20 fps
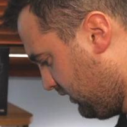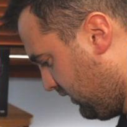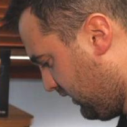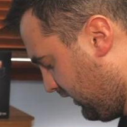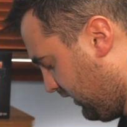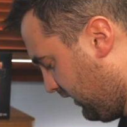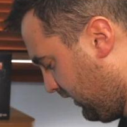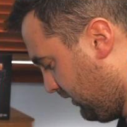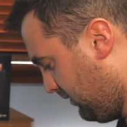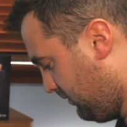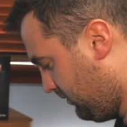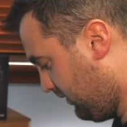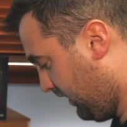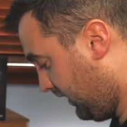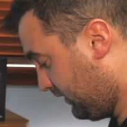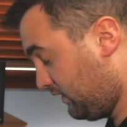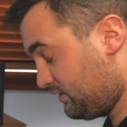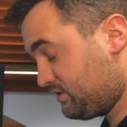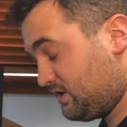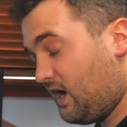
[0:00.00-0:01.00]
Um,
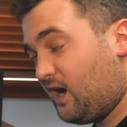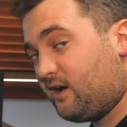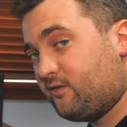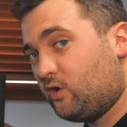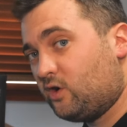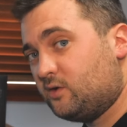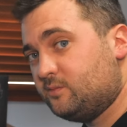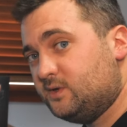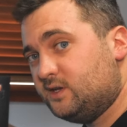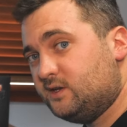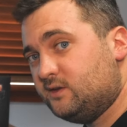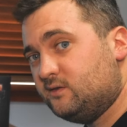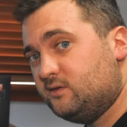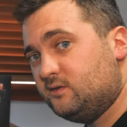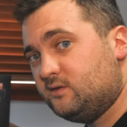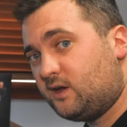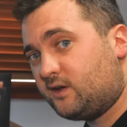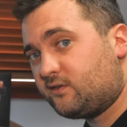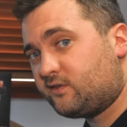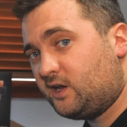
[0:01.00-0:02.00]
I don't actually have it on me.
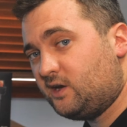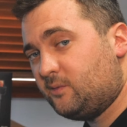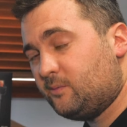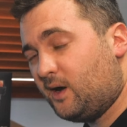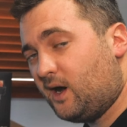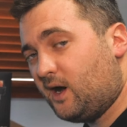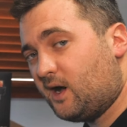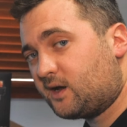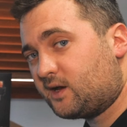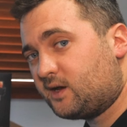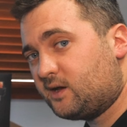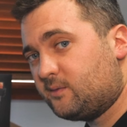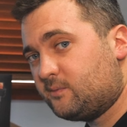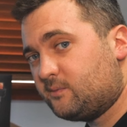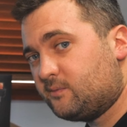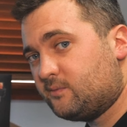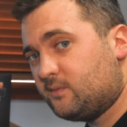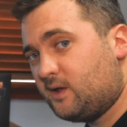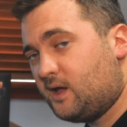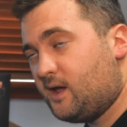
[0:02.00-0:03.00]
I sent it back,
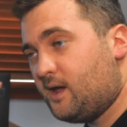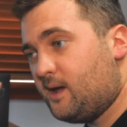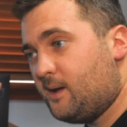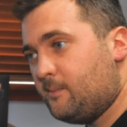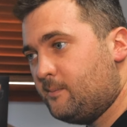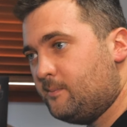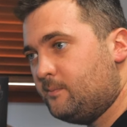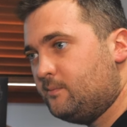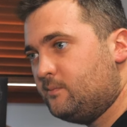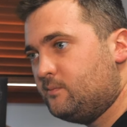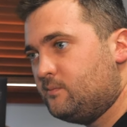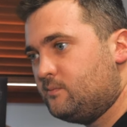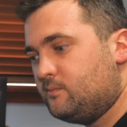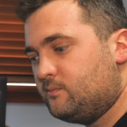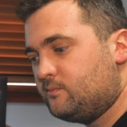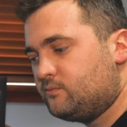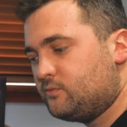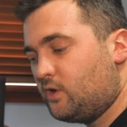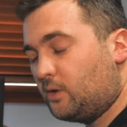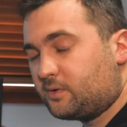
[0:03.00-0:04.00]
um,
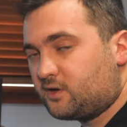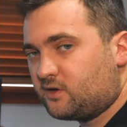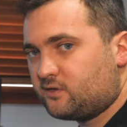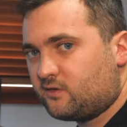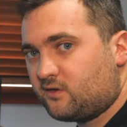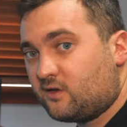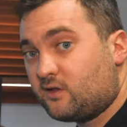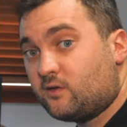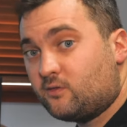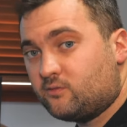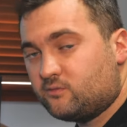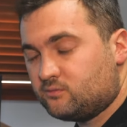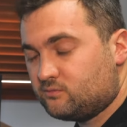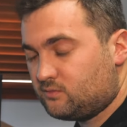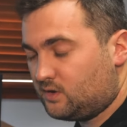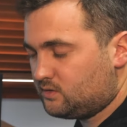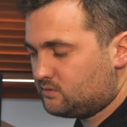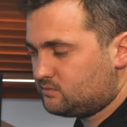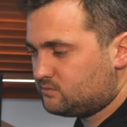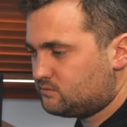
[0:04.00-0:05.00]
not because well,
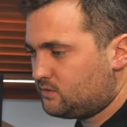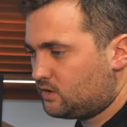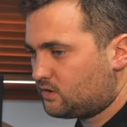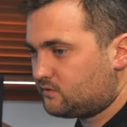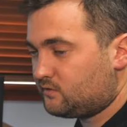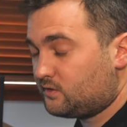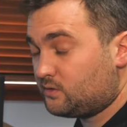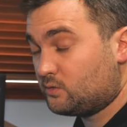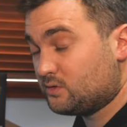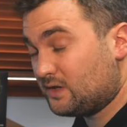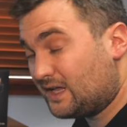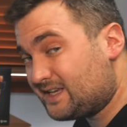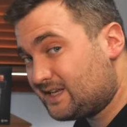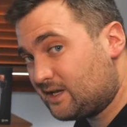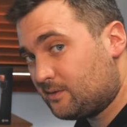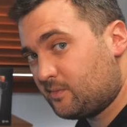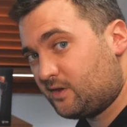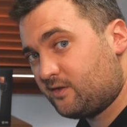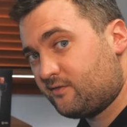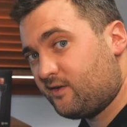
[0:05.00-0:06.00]
not because I don't like it, but the